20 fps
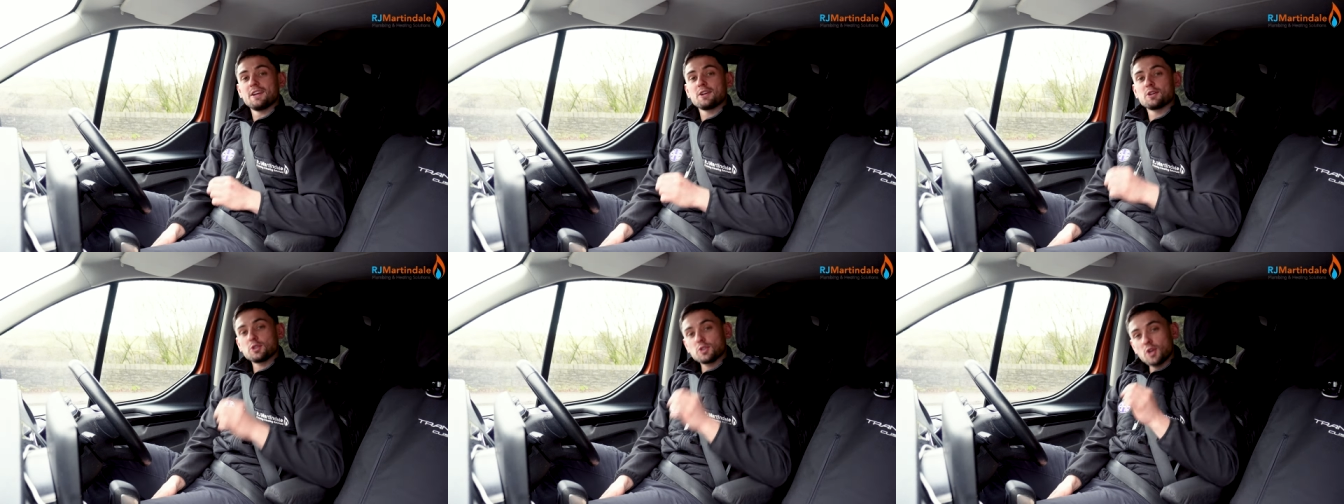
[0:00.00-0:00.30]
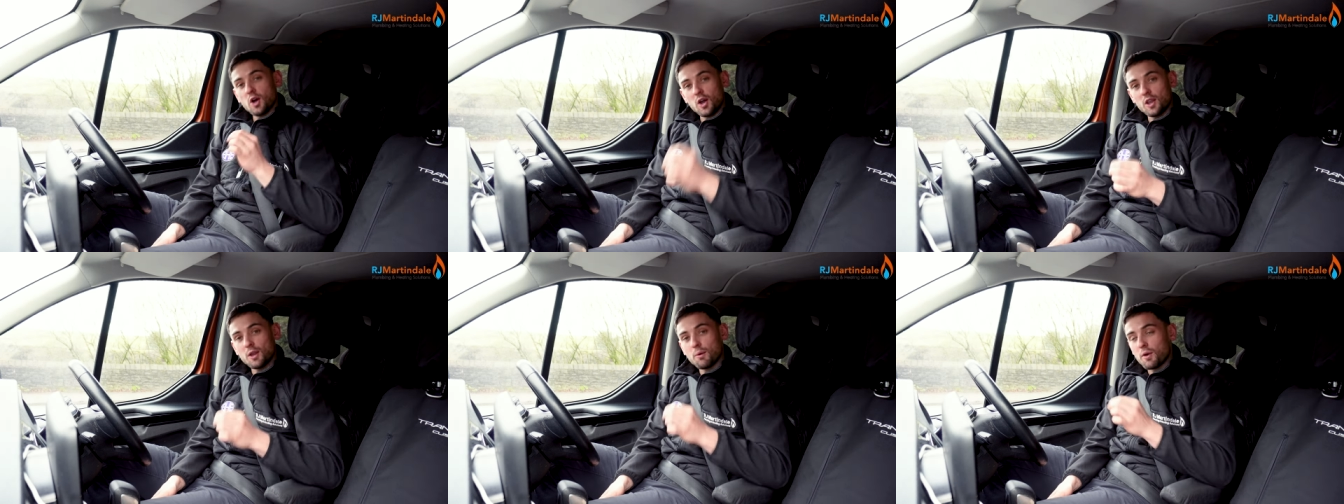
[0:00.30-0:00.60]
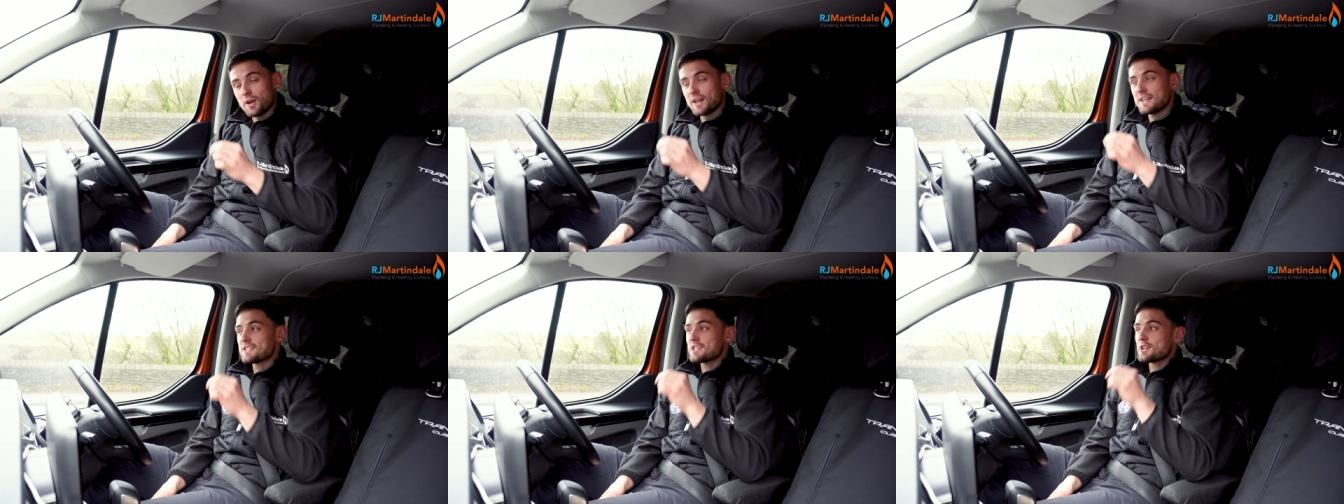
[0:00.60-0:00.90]
because all I
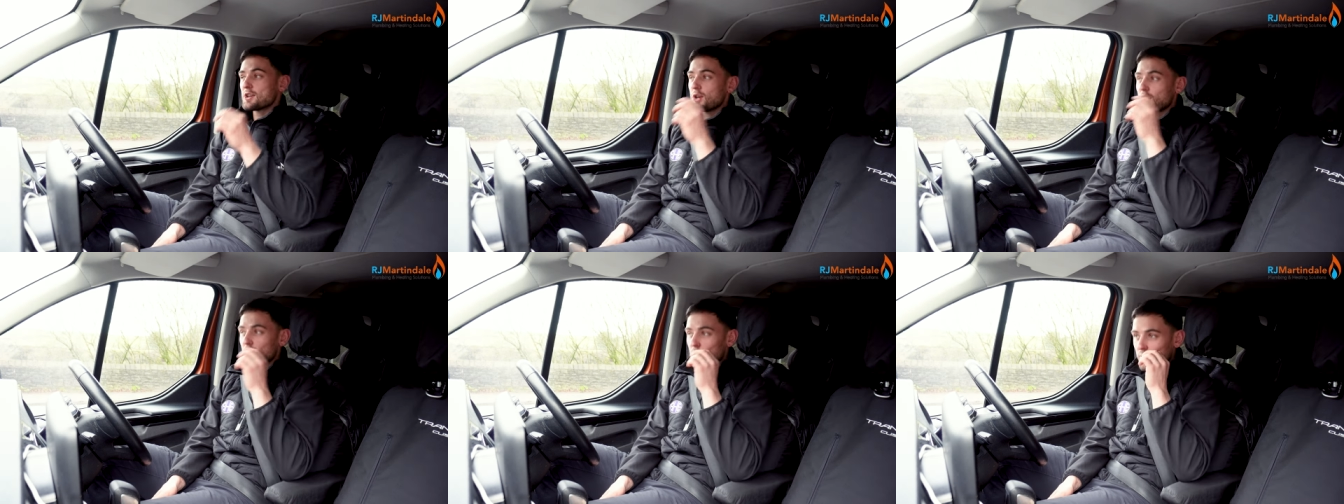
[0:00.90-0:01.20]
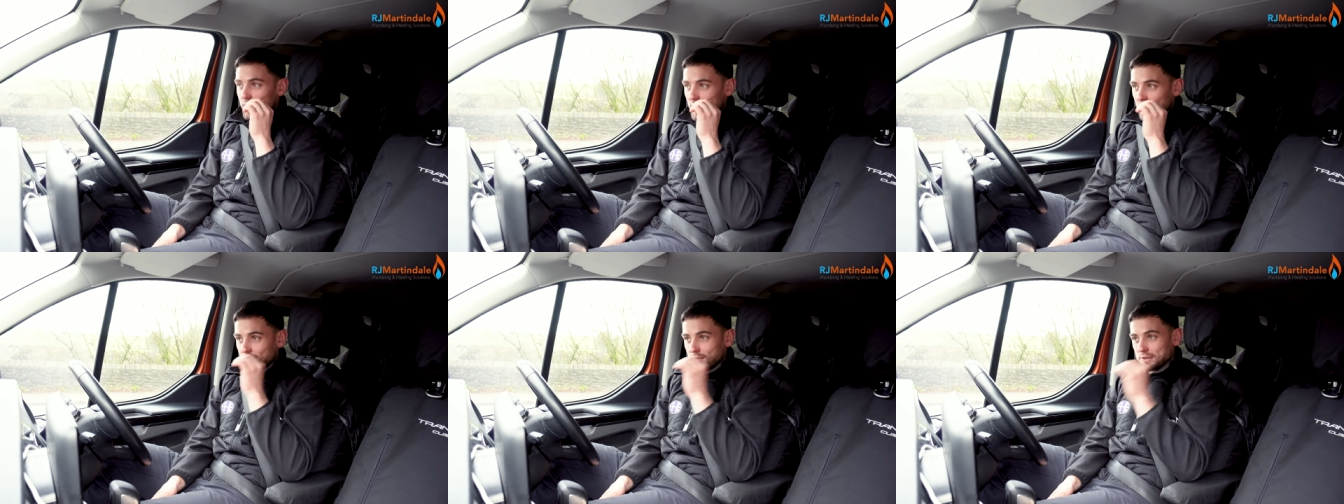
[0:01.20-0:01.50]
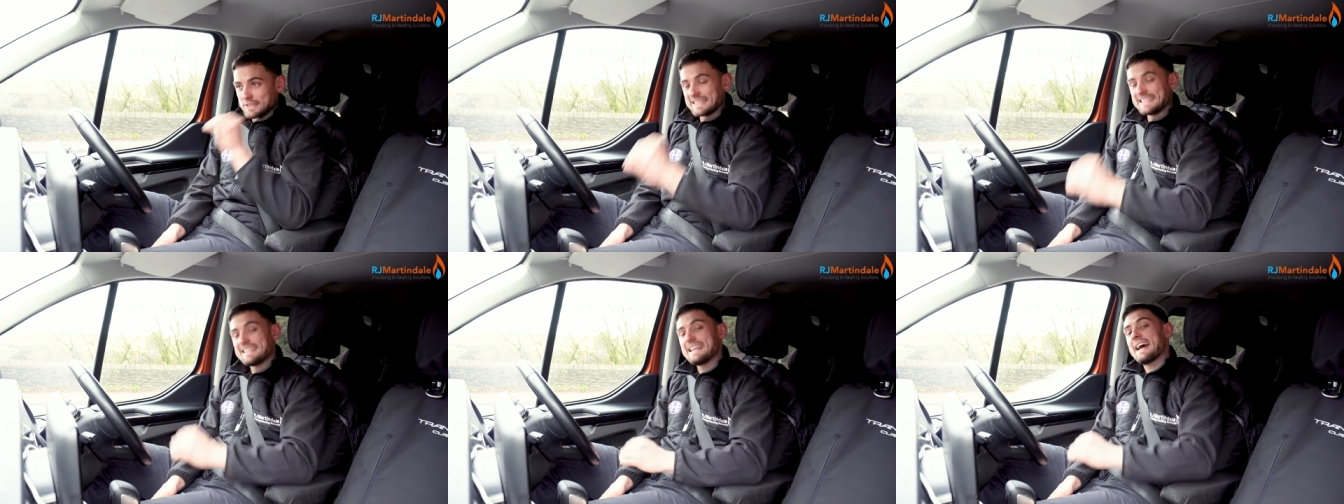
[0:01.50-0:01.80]
wanted to do
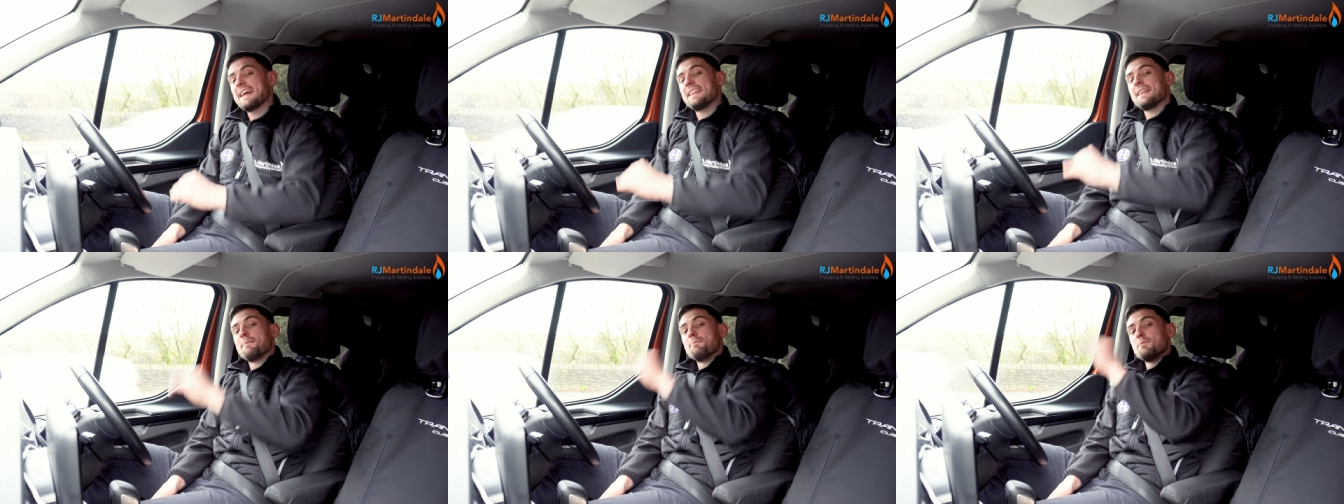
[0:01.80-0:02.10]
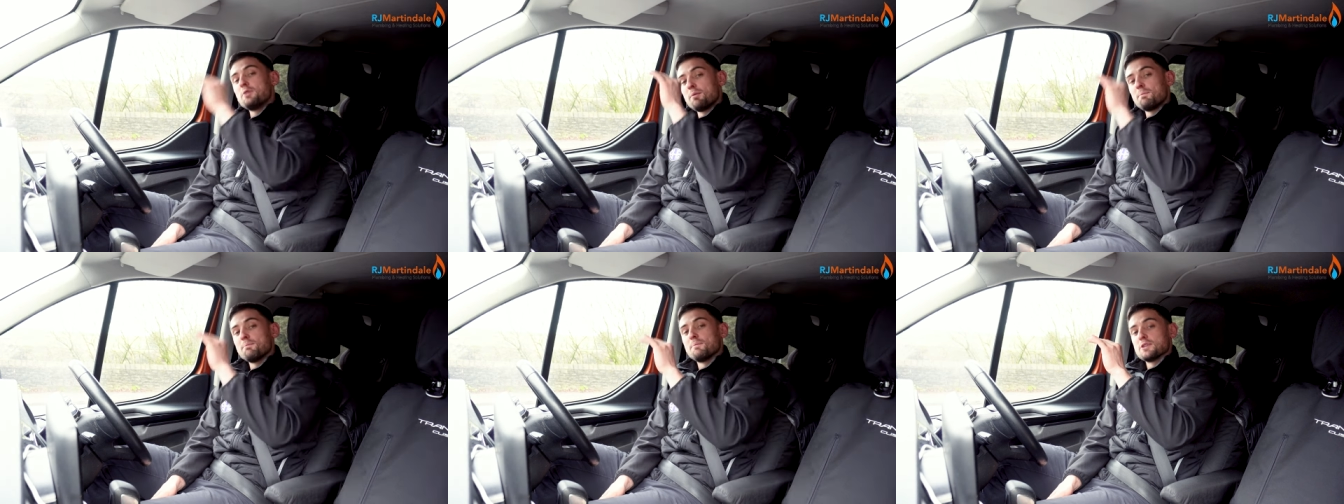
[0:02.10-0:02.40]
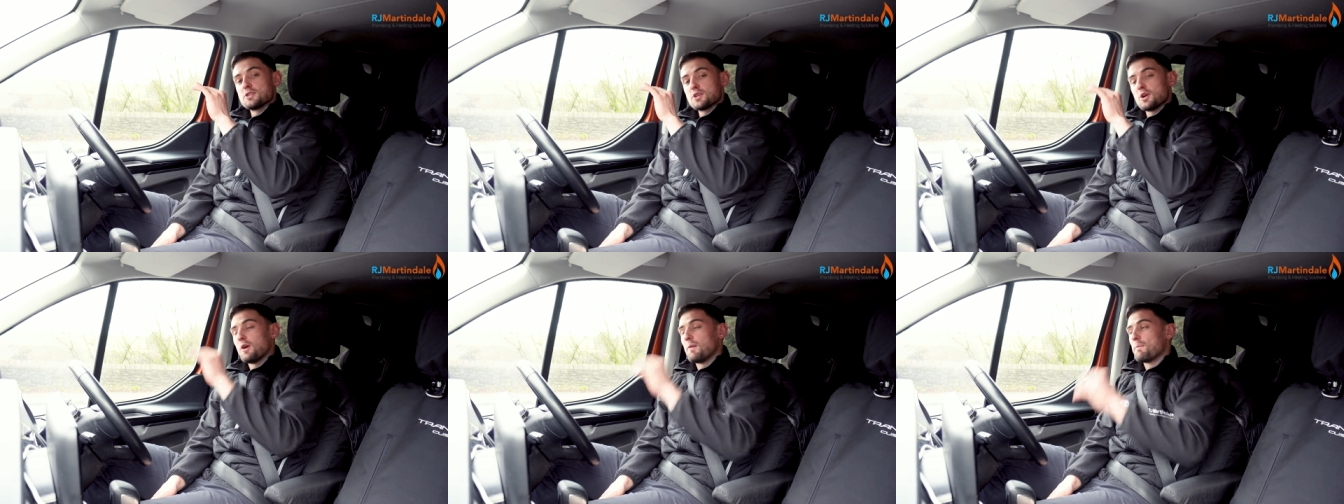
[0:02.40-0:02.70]
was get them
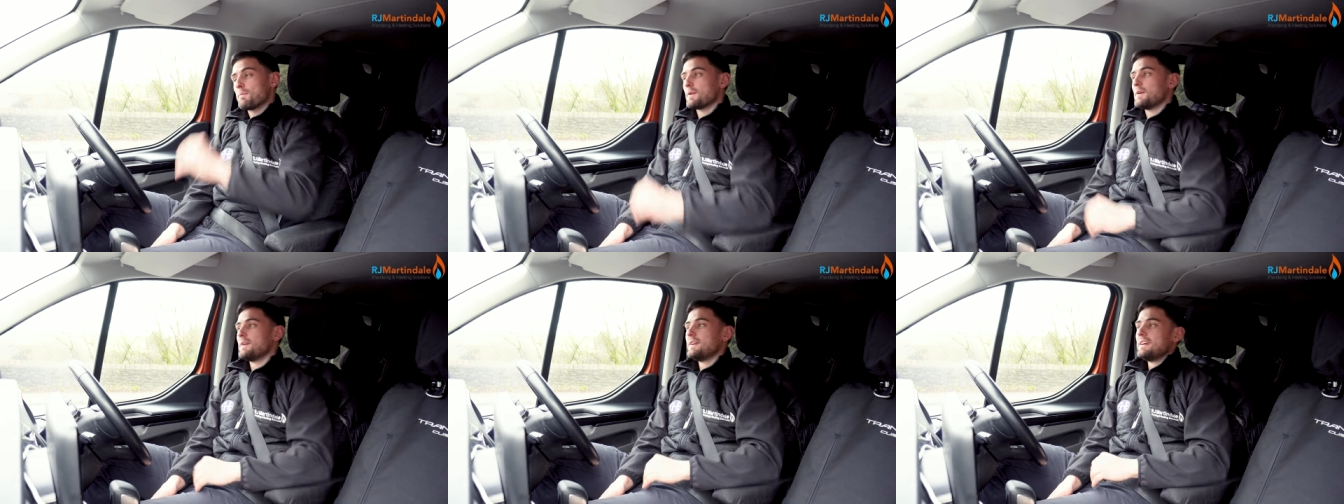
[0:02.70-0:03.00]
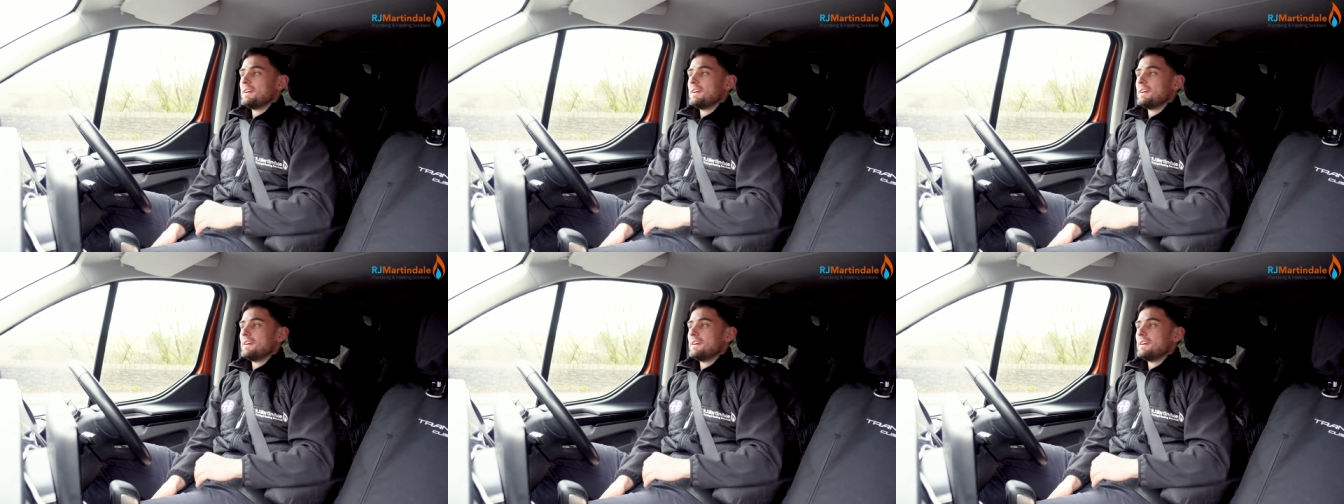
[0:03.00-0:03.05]
numbers up.